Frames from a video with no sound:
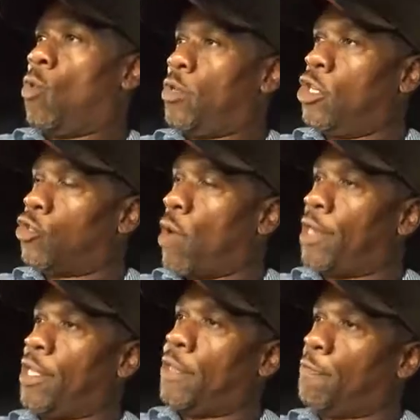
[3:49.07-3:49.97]
when you
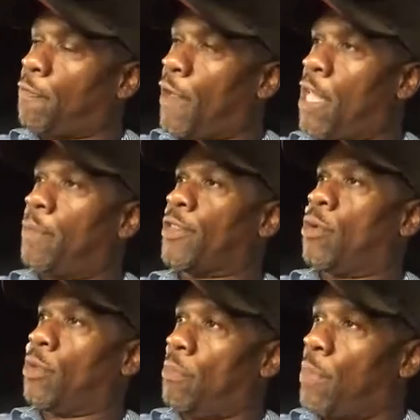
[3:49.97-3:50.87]
try to get famous
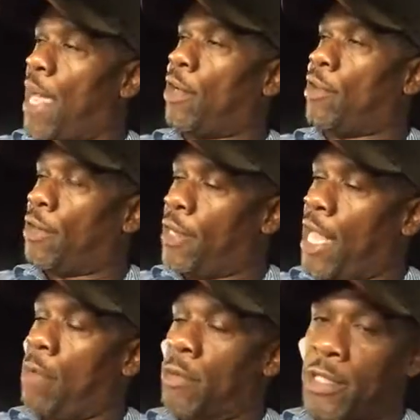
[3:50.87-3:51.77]
on the back of the
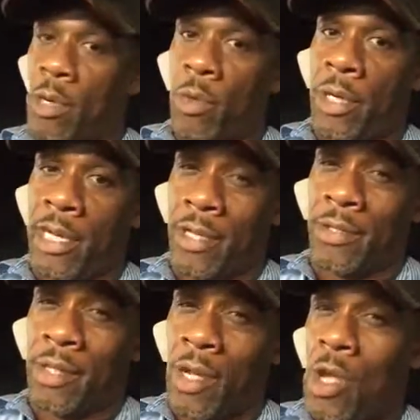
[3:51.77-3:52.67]
name of someone
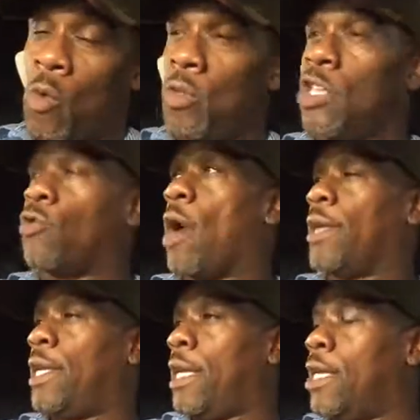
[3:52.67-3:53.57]
else, when you try
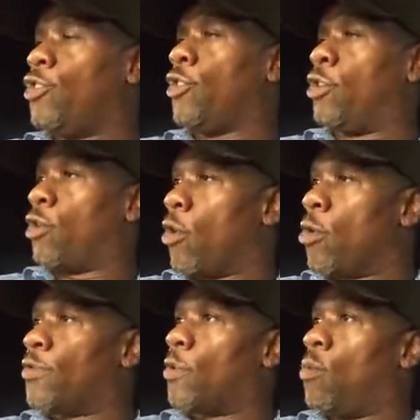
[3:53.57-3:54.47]
to injure and
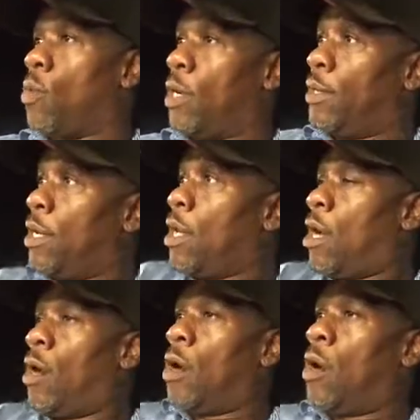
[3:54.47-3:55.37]
hurt someone,
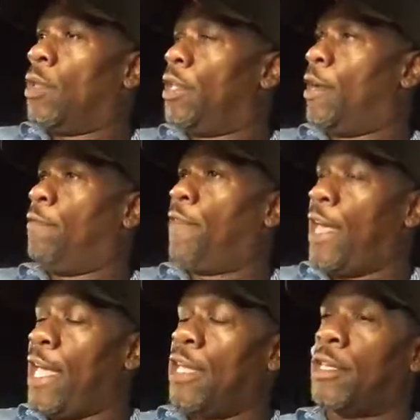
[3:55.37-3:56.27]
all in a
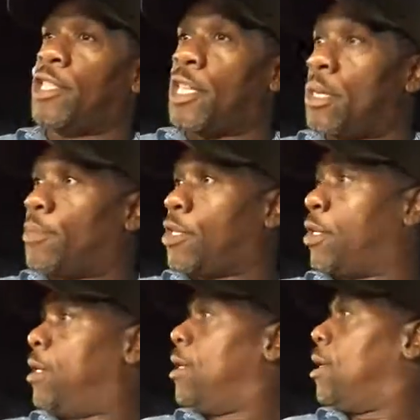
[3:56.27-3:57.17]
vain attempt
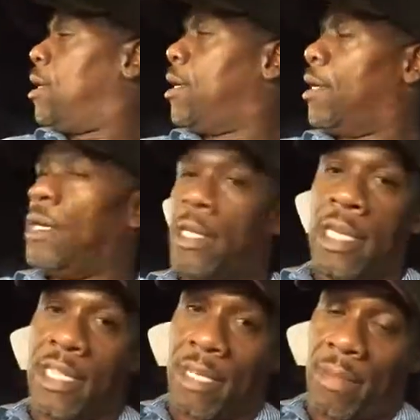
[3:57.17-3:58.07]
to huh,
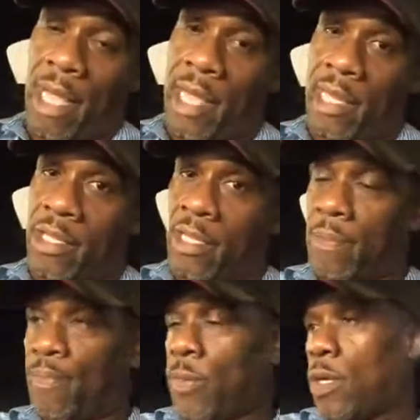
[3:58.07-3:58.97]
get some likes,
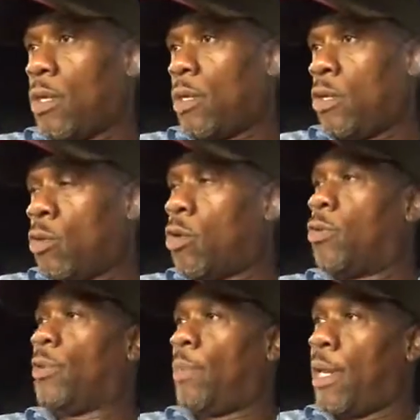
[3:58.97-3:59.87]
you're going to